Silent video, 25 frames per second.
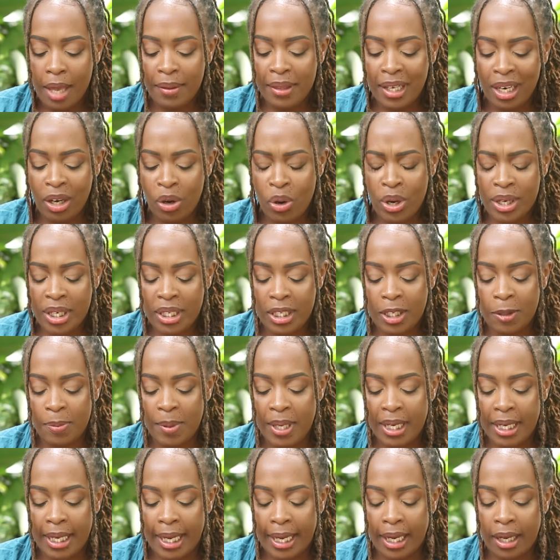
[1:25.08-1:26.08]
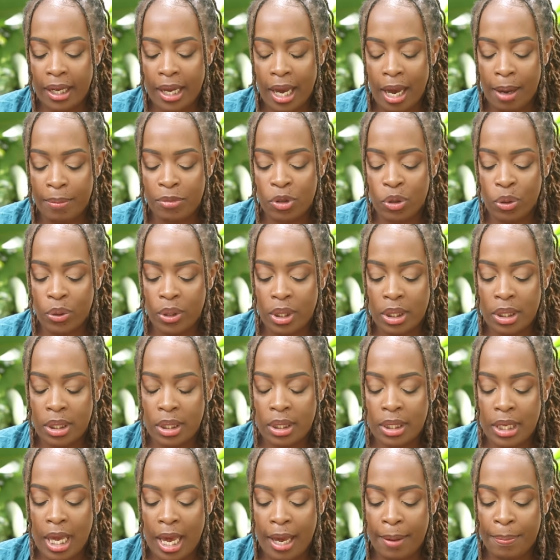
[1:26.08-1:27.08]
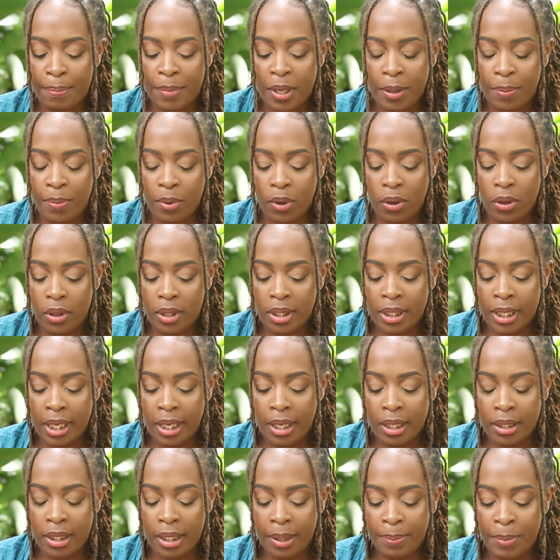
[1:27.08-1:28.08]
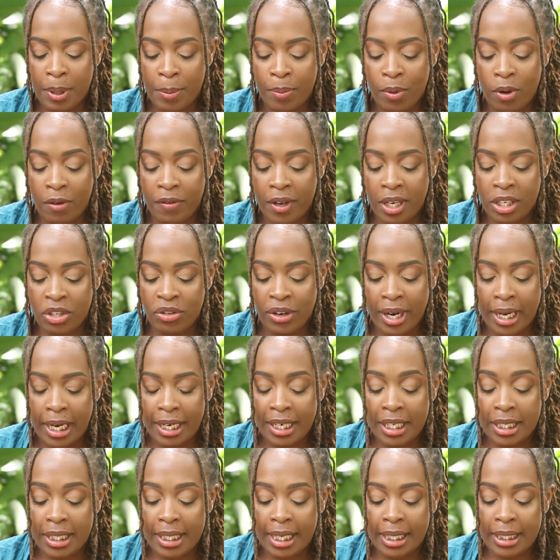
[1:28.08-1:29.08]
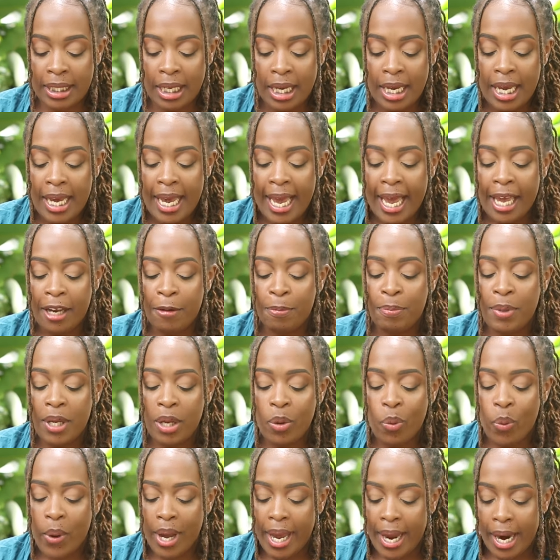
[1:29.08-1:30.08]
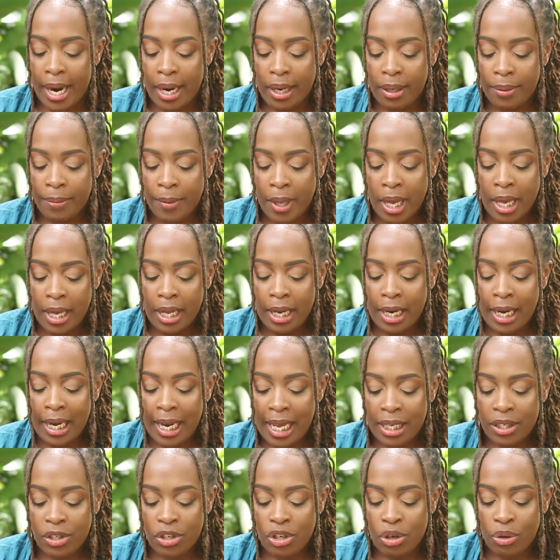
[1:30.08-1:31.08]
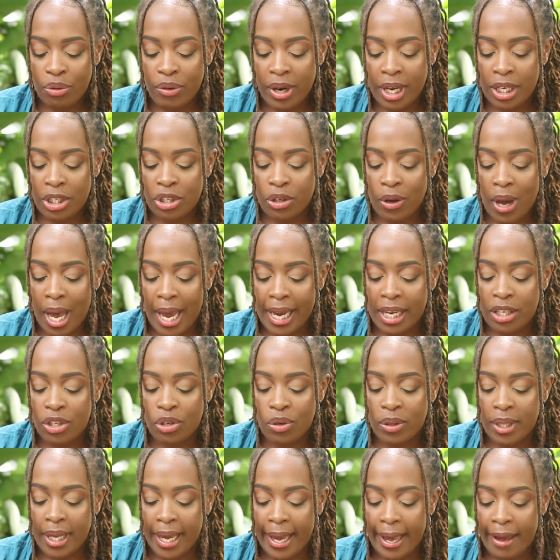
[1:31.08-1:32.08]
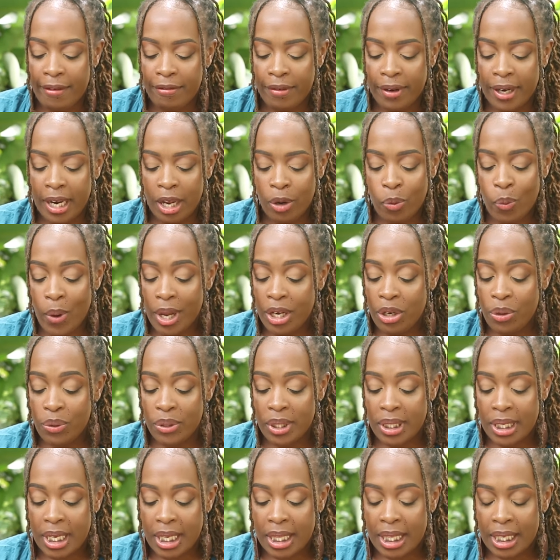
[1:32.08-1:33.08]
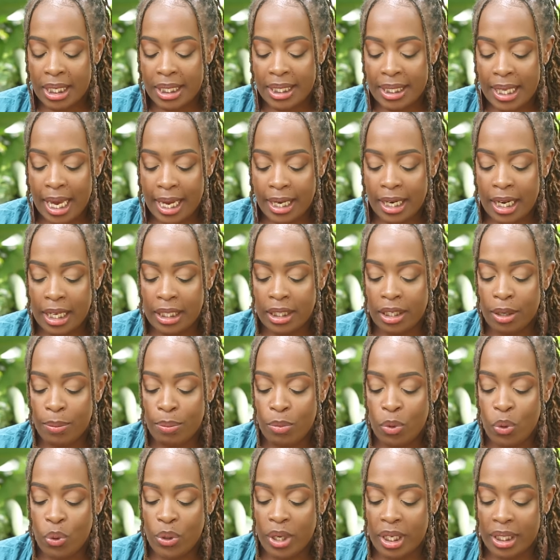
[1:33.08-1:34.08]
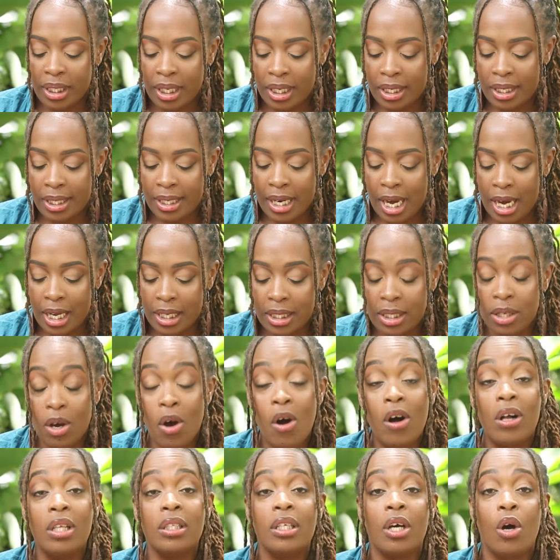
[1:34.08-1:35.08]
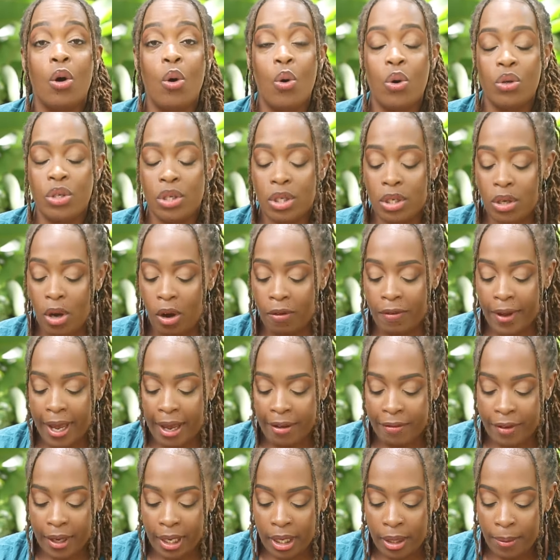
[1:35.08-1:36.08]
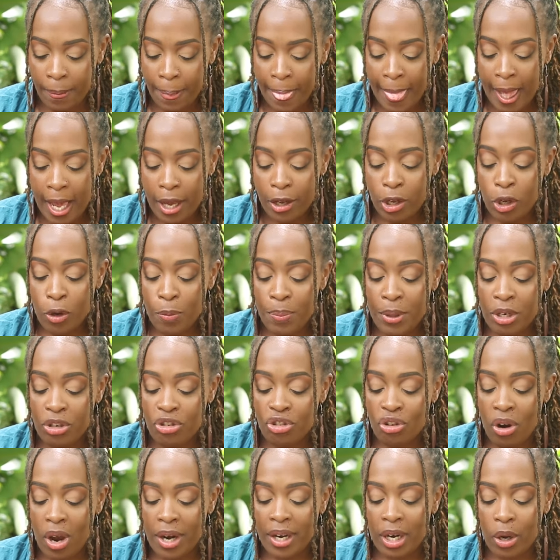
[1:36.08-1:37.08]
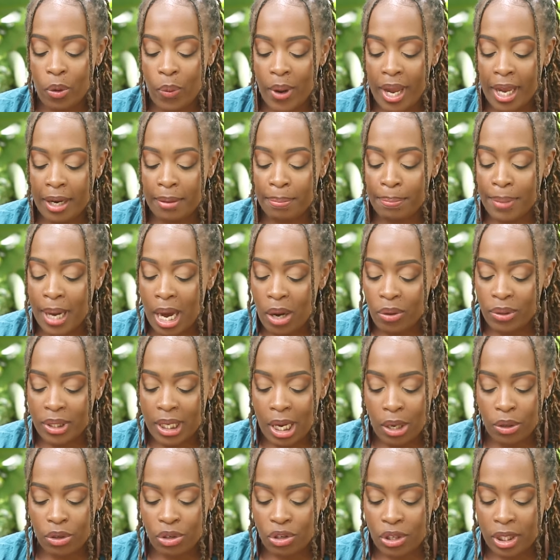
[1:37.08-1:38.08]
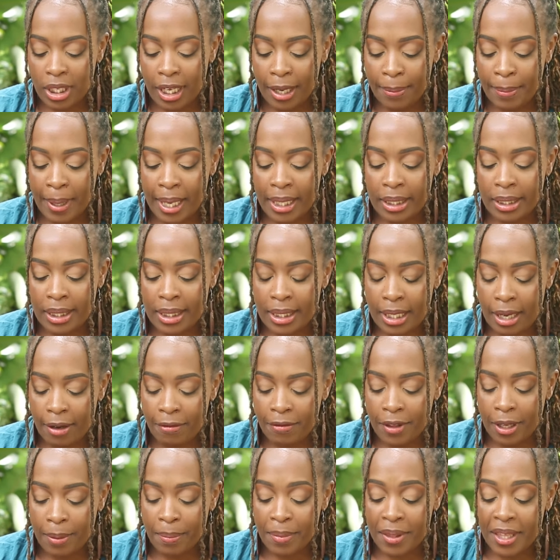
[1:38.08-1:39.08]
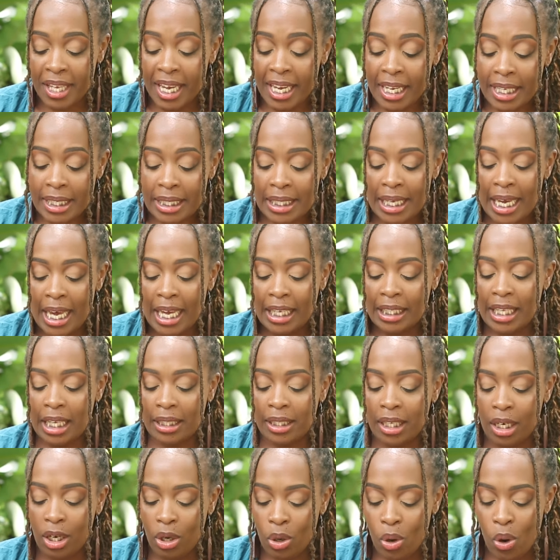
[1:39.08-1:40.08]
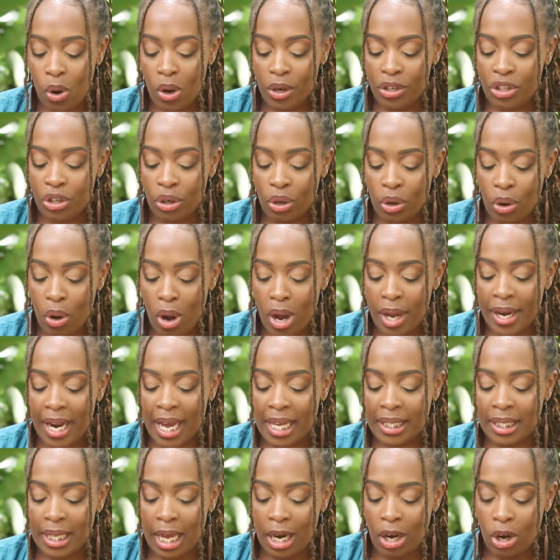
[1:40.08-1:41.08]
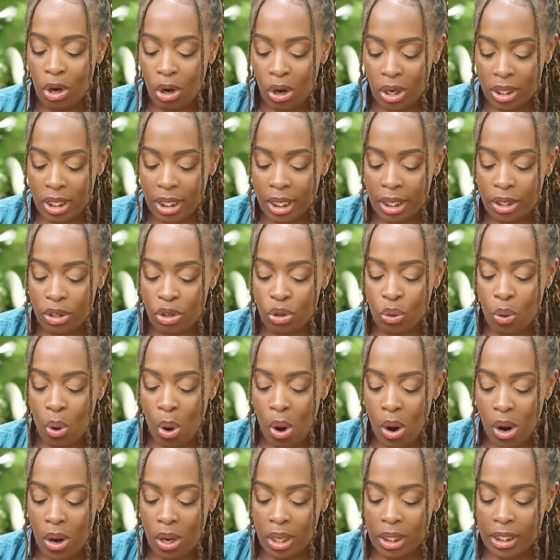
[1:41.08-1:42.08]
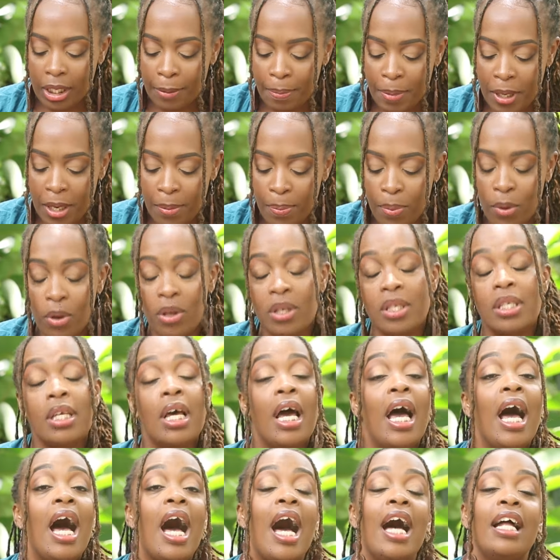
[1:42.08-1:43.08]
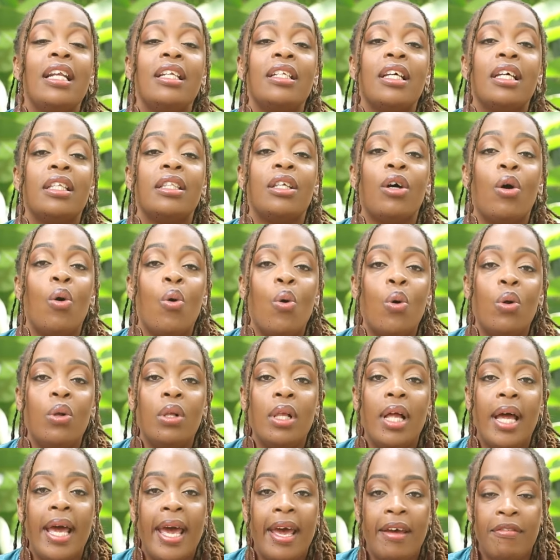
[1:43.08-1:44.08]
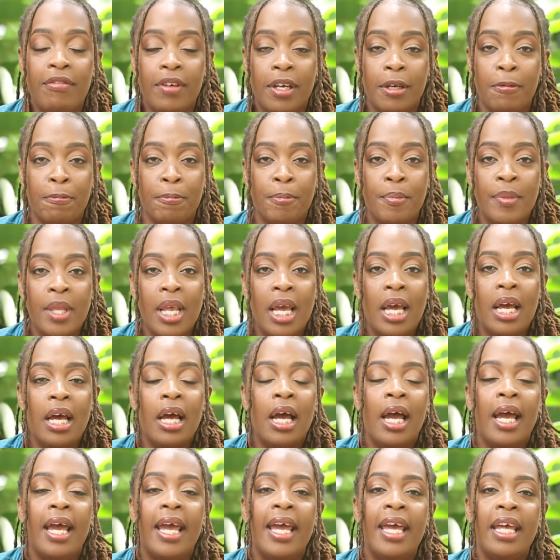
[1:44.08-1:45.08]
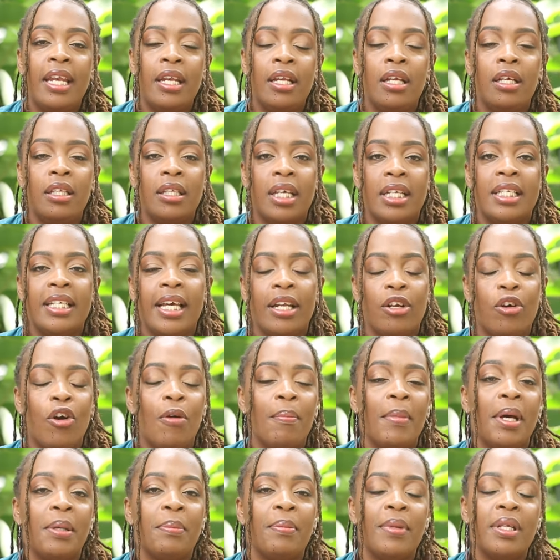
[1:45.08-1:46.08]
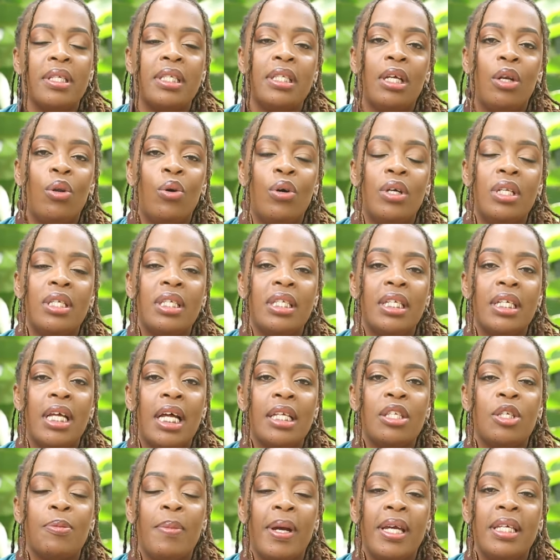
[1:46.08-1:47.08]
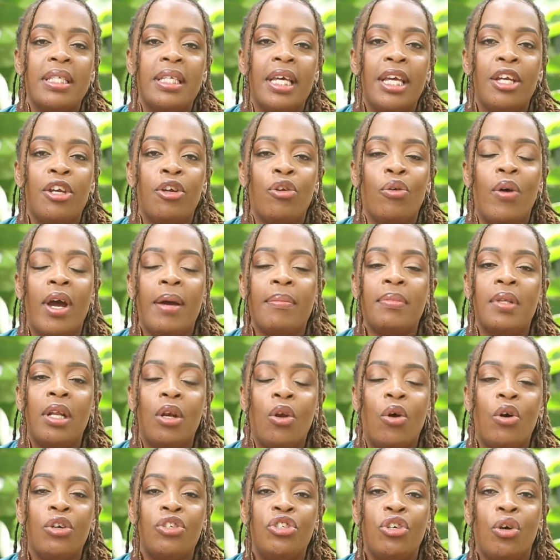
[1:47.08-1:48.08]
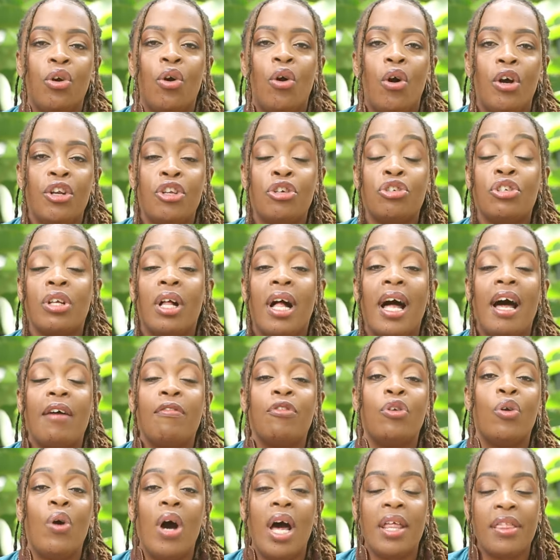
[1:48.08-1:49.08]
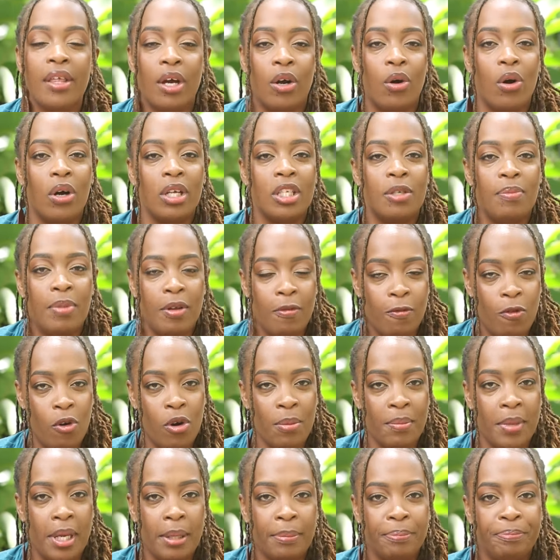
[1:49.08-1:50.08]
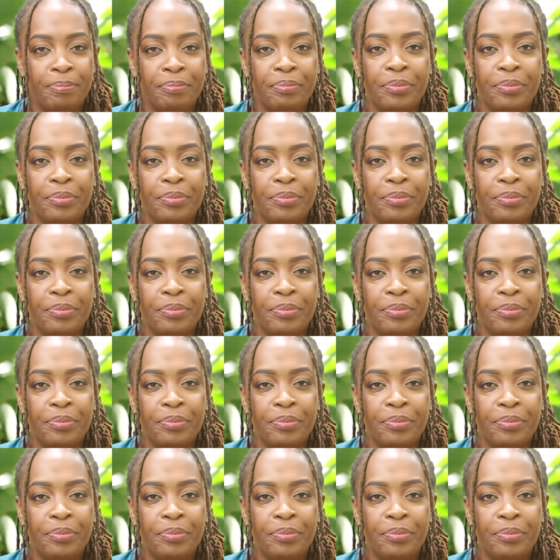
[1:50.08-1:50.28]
the Lord is speaking to his people, the people of Israel, and he says, and beware lest you raise your eyes to the heaven, and when you see the sun and the moon and the stars, all the host of heaven, you be drawn away and bow down to them and serve them, things that the Lord your God has allotted to all the peoples under the whole heaven. In the Ten Commandments, the Lord starts by saying, you know, I am the Lord your God, you shall have no other gods before me.